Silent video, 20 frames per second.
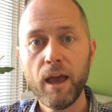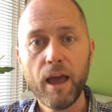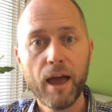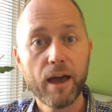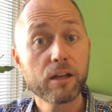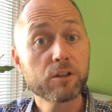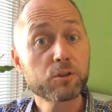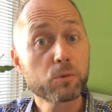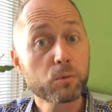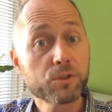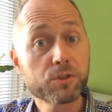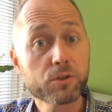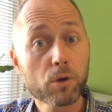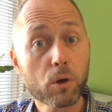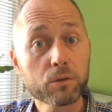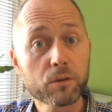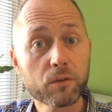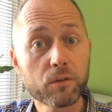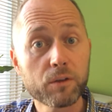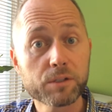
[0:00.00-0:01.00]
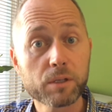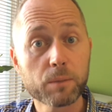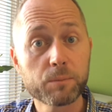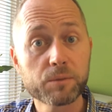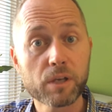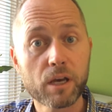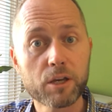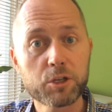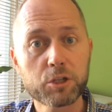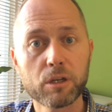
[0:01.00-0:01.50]
and as a result of this
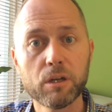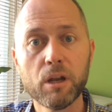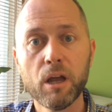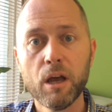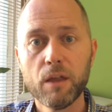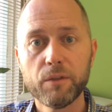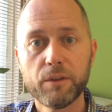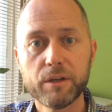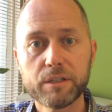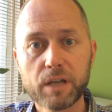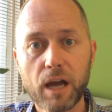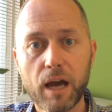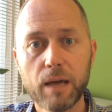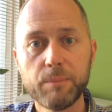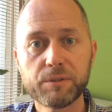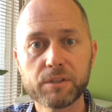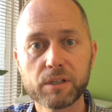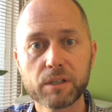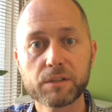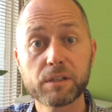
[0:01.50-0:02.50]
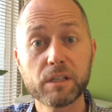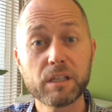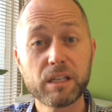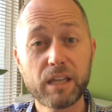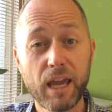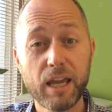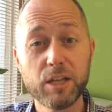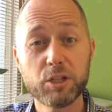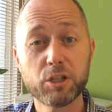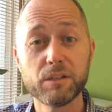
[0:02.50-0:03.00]
obsession, the type 6
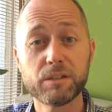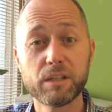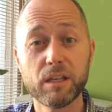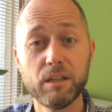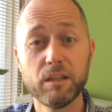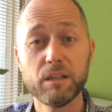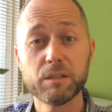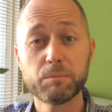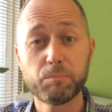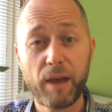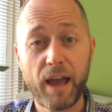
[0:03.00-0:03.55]
engages in this